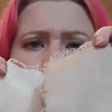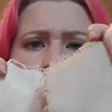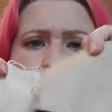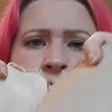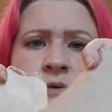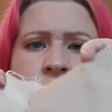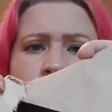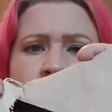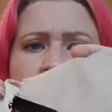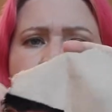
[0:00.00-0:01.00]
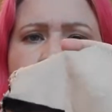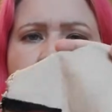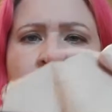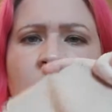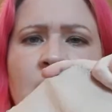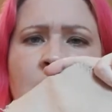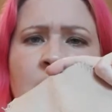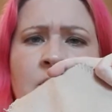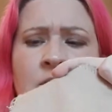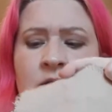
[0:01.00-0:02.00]
So this is tea
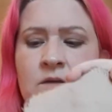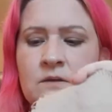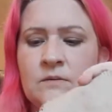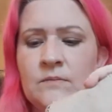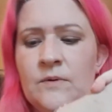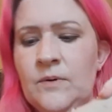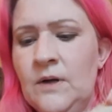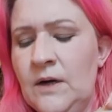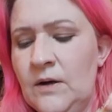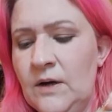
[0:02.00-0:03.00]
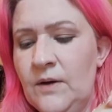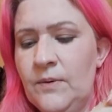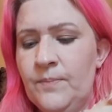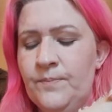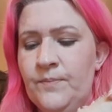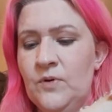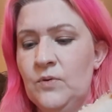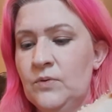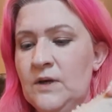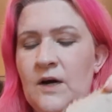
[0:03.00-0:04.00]
dyed. I'm going to
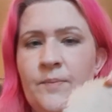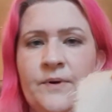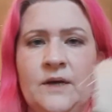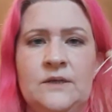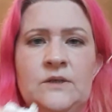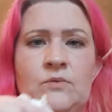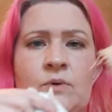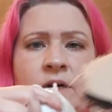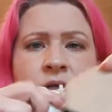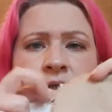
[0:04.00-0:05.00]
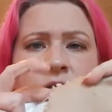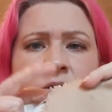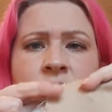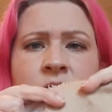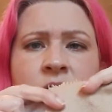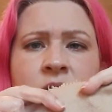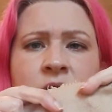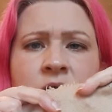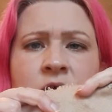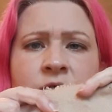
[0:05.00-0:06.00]
hold that up against the white so you can
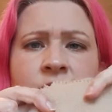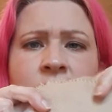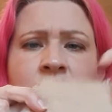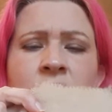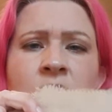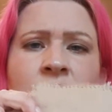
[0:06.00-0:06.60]
see the difference.